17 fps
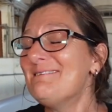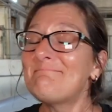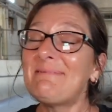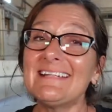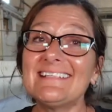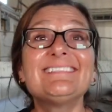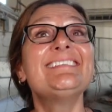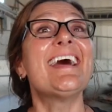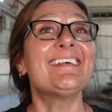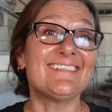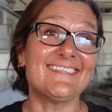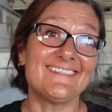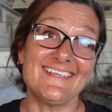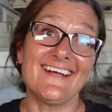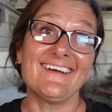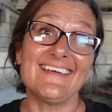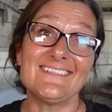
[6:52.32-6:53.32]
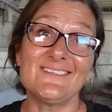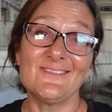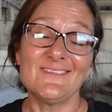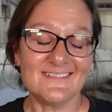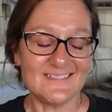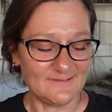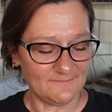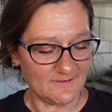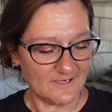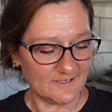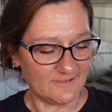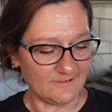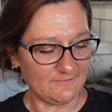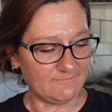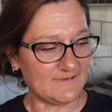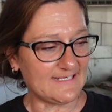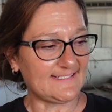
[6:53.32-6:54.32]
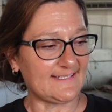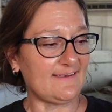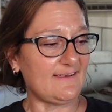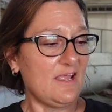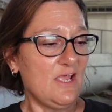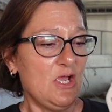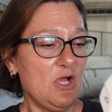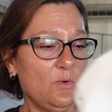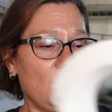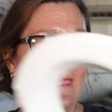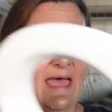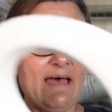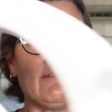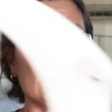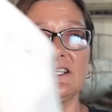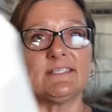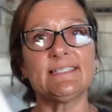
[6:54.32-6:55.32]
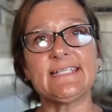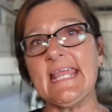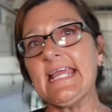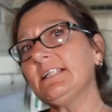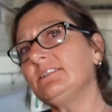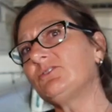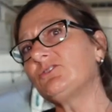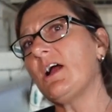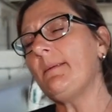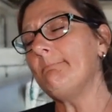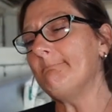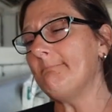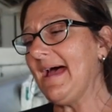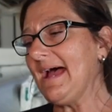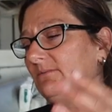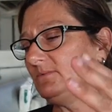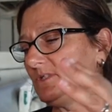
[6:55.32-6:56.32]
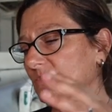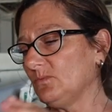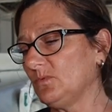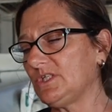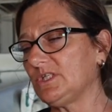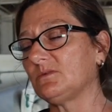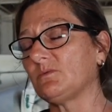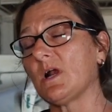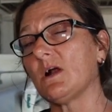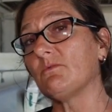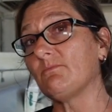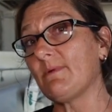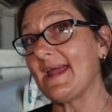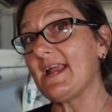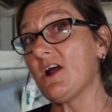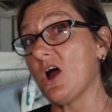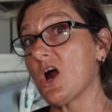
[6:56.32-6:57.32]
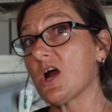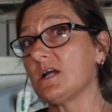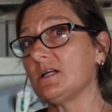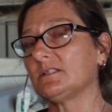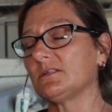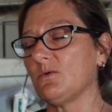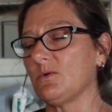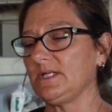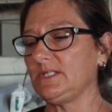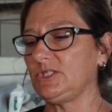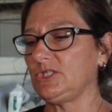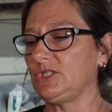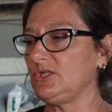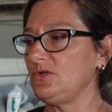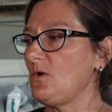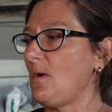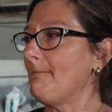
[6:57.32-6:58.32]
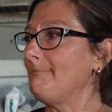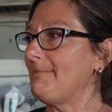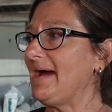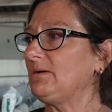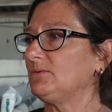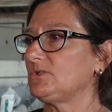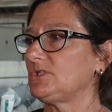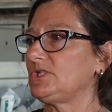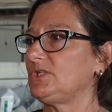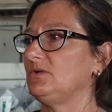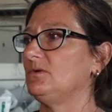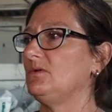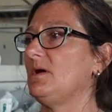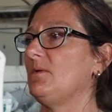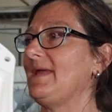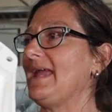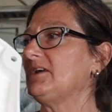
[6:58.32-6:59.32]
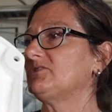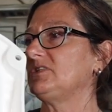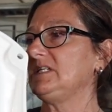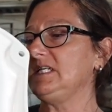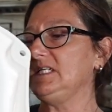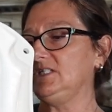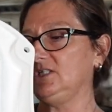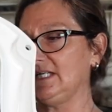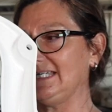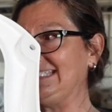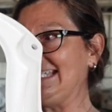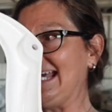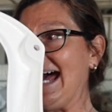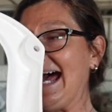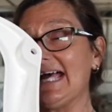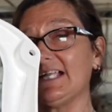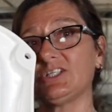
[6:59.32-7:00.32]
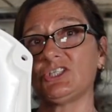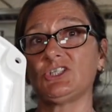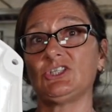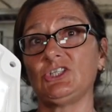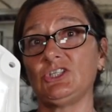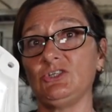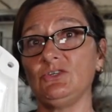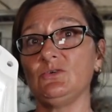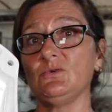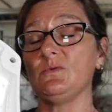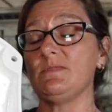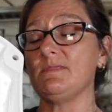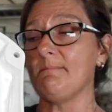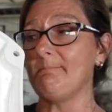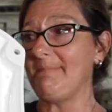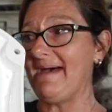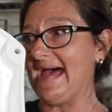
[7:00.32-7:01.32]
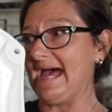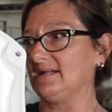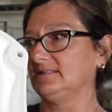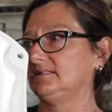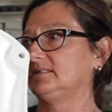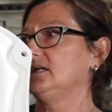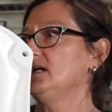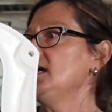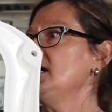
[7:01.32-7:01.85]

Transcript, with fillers: but it's necessary, so this is for a good reason. We have our Scanstrut mount, which is what our radar is going to mount to, that we actually need to attach to the mast.